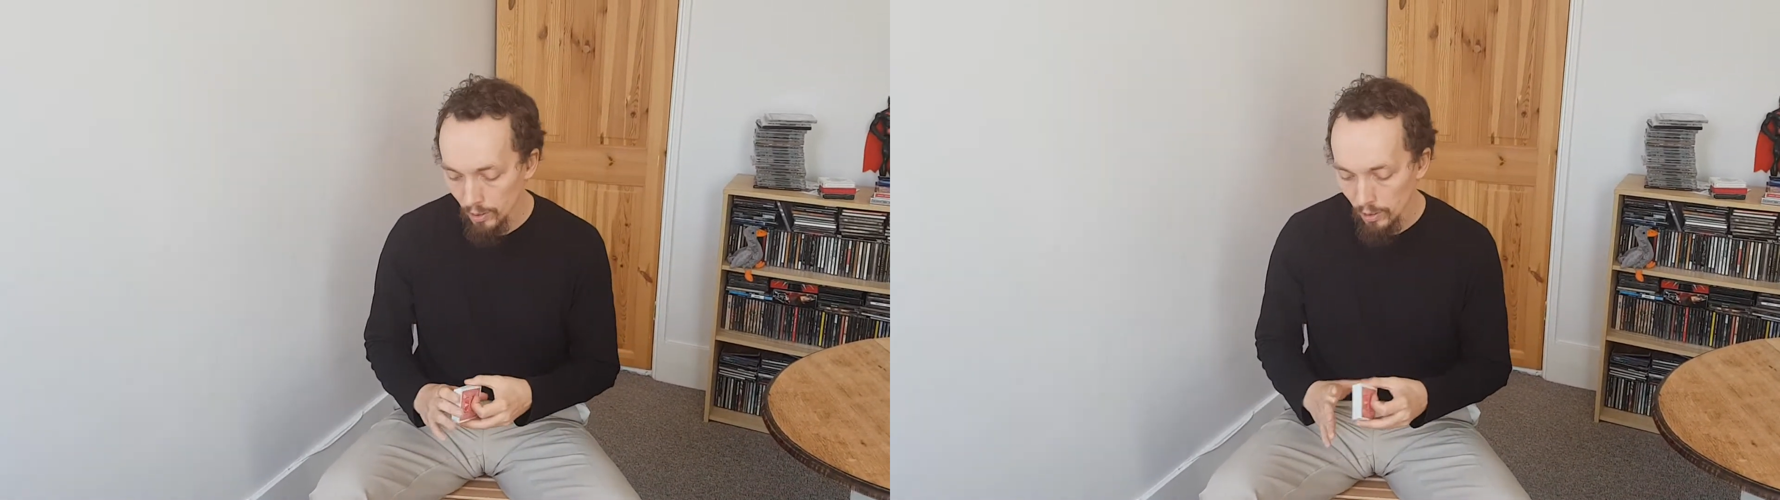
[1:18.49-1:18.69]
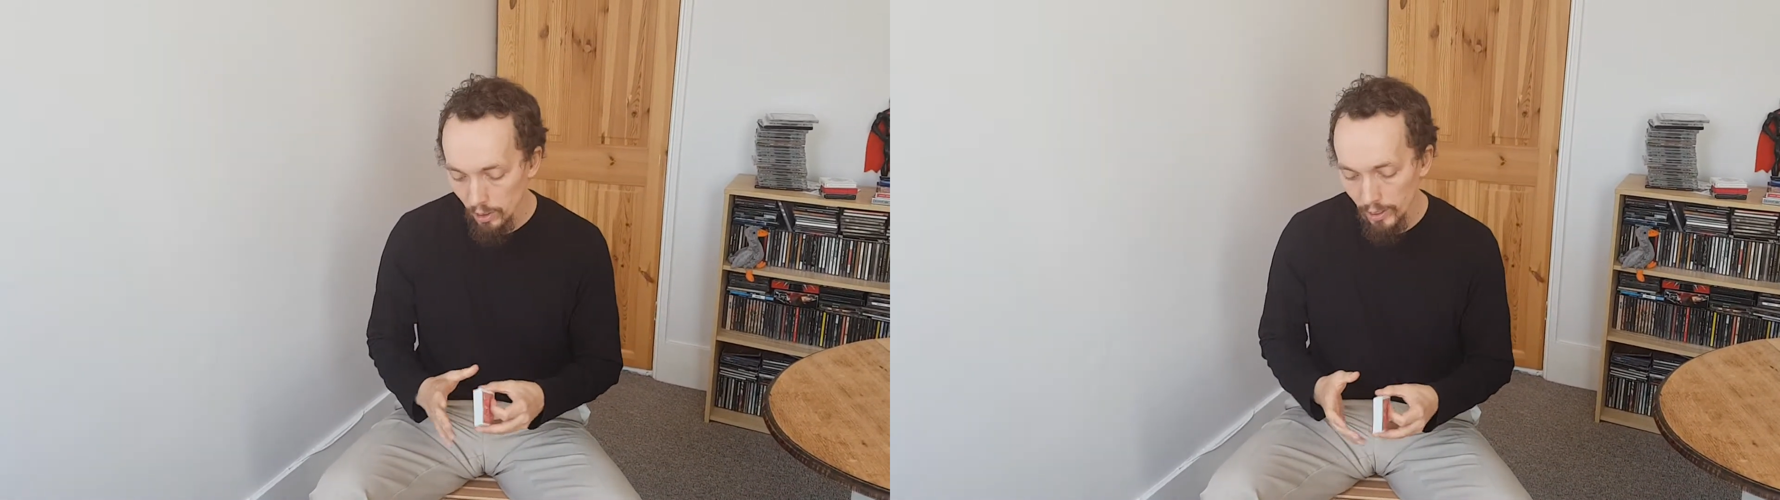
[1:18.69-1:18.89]

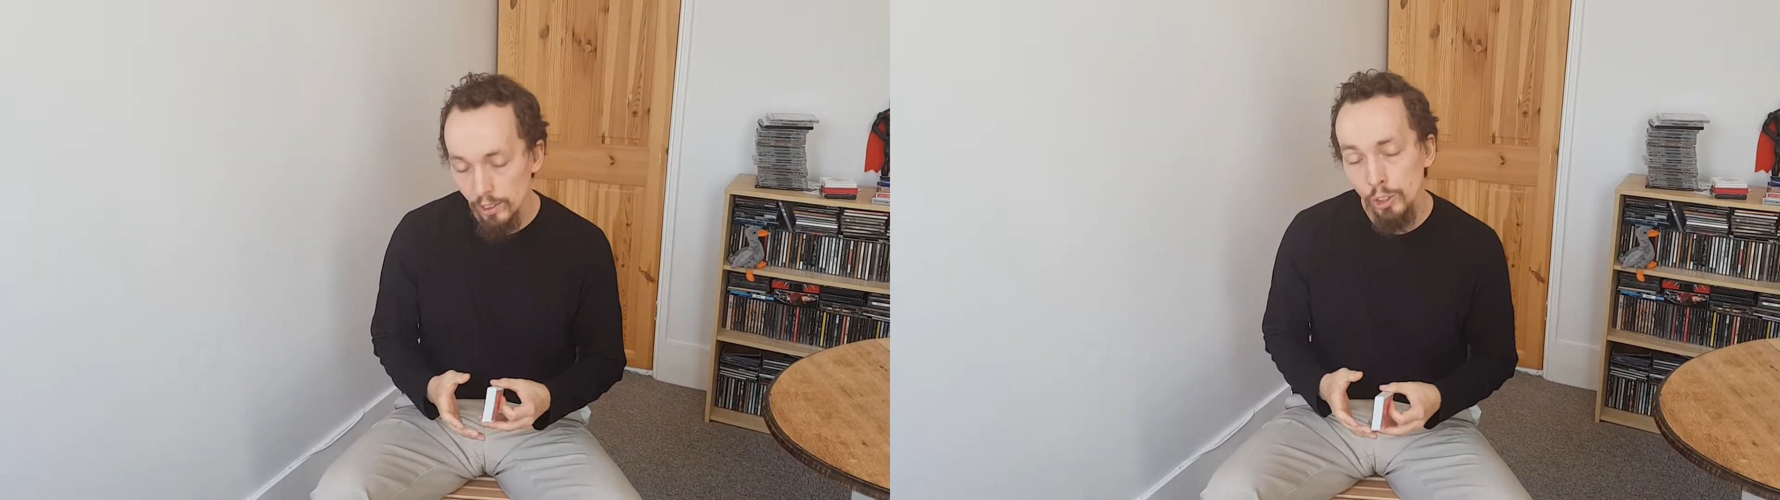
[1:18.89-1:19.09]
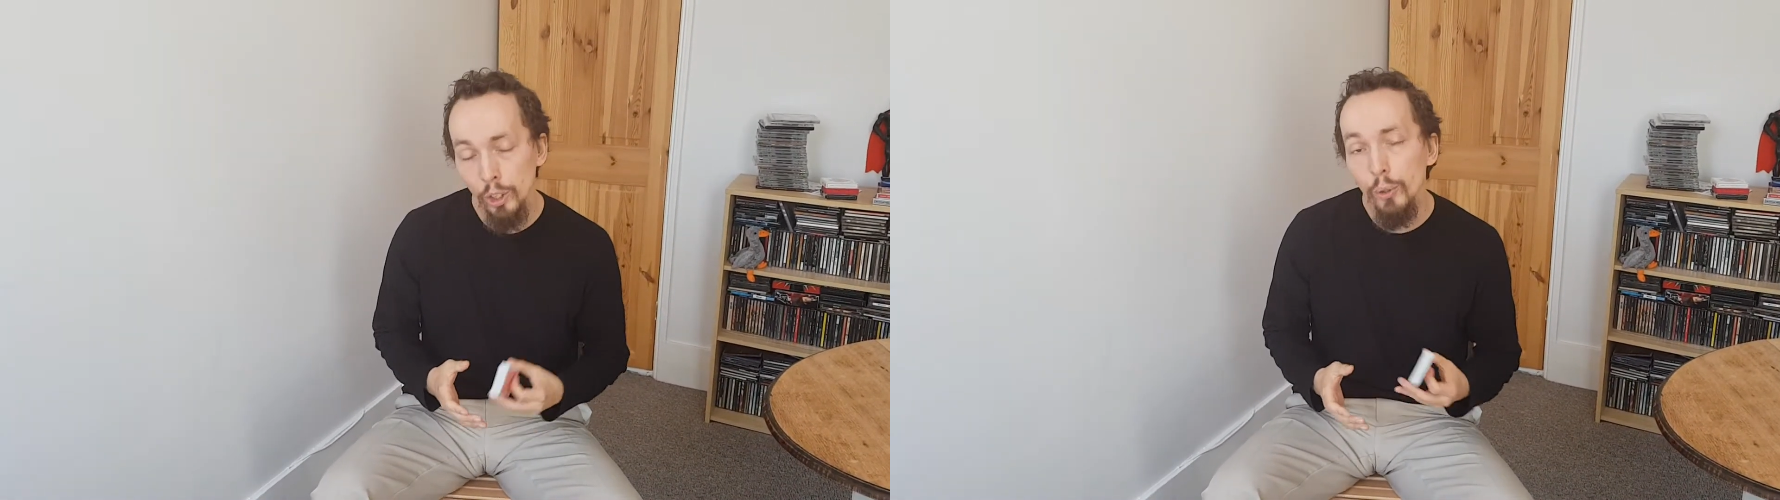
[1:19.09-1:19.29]
So there's
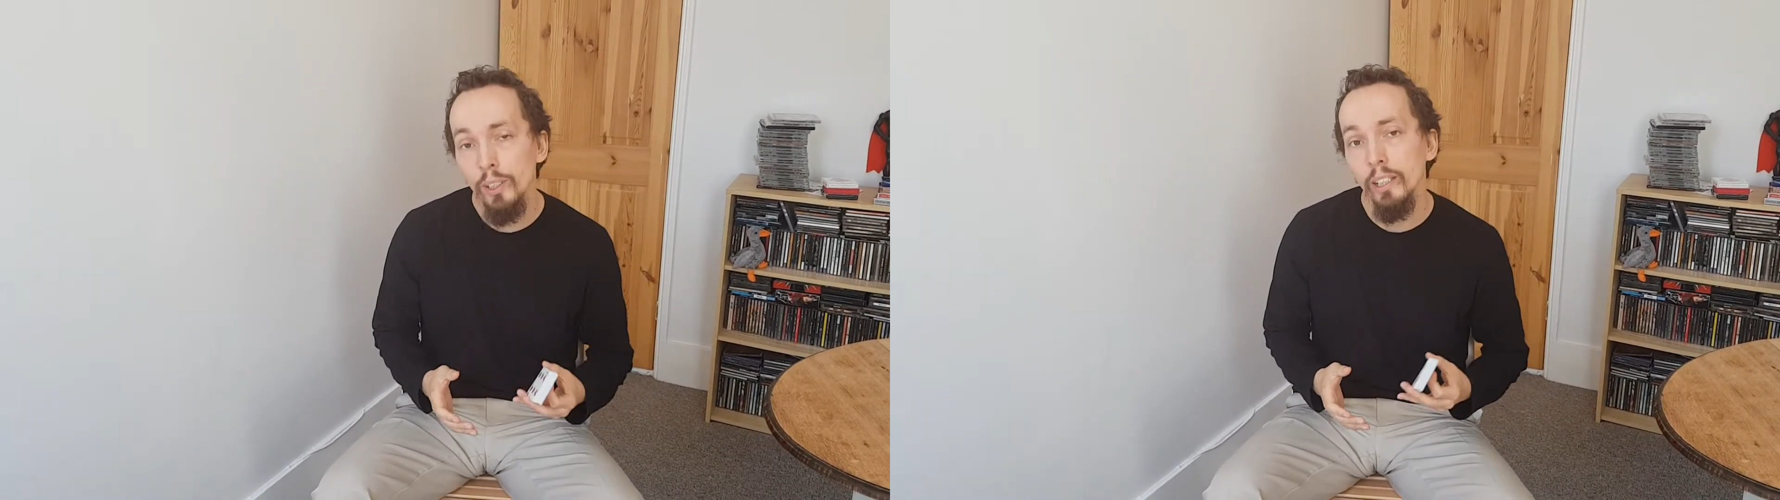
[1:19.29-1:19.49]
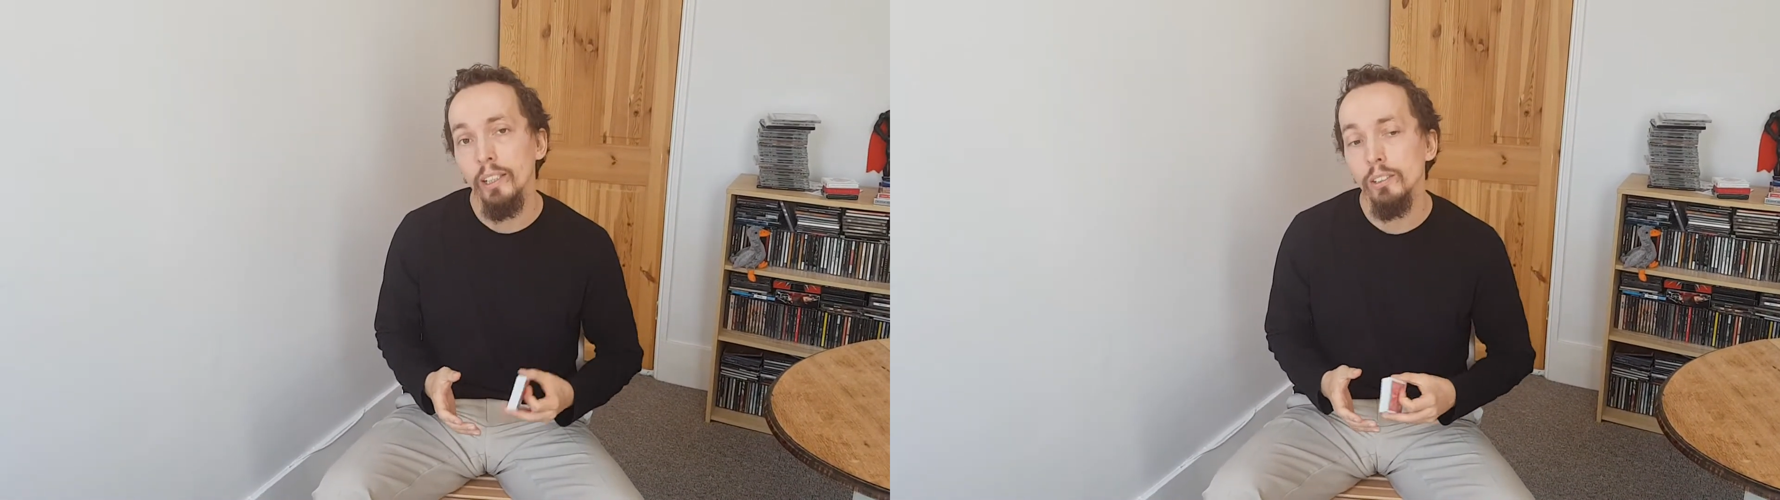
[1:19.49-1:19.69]
two
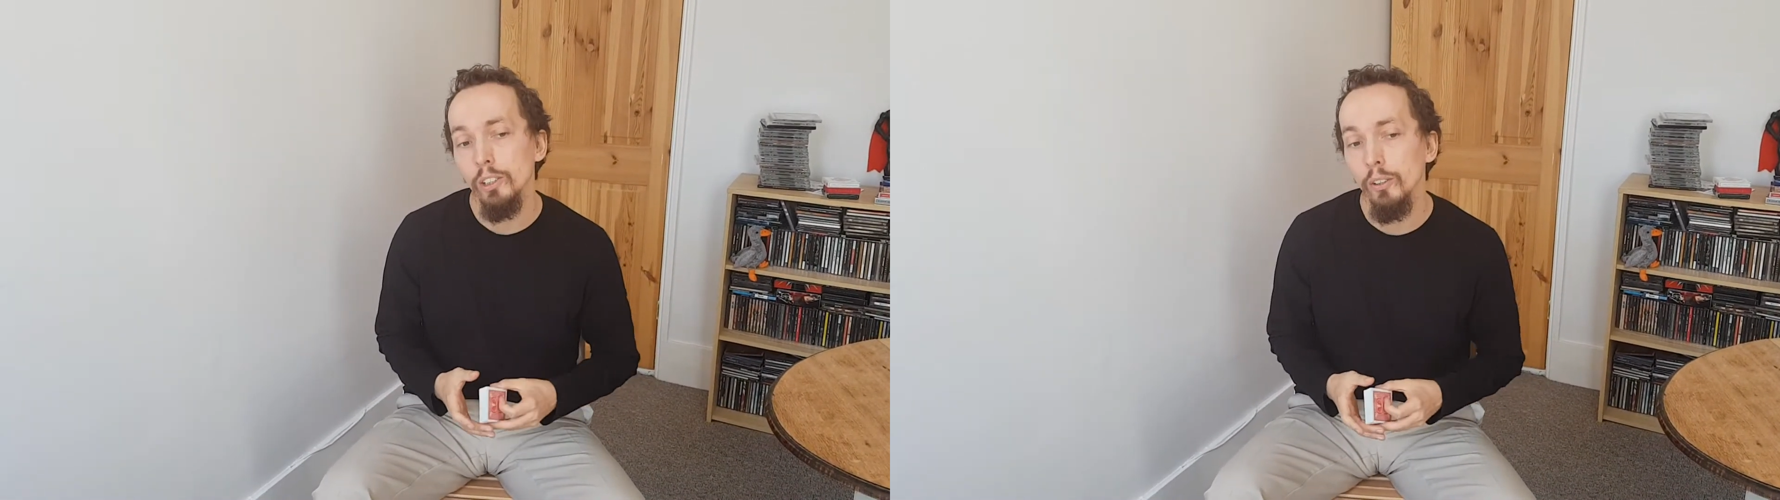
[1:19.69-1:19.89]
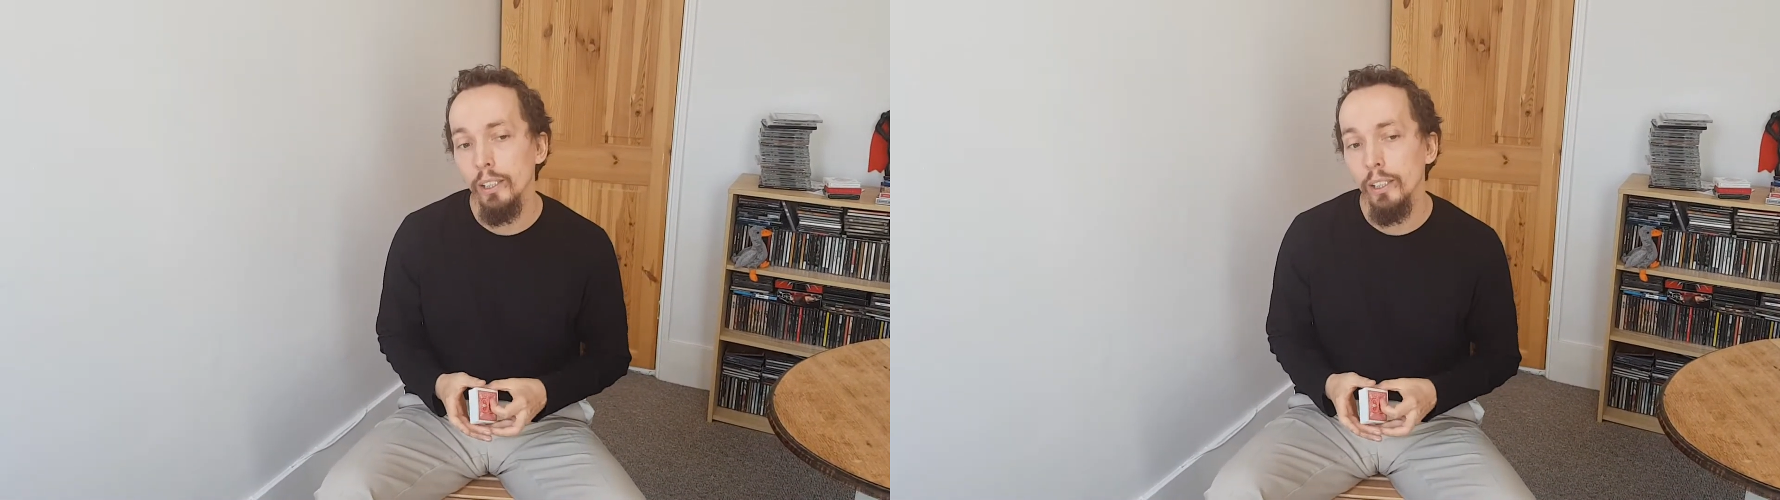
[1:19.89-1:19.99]
things you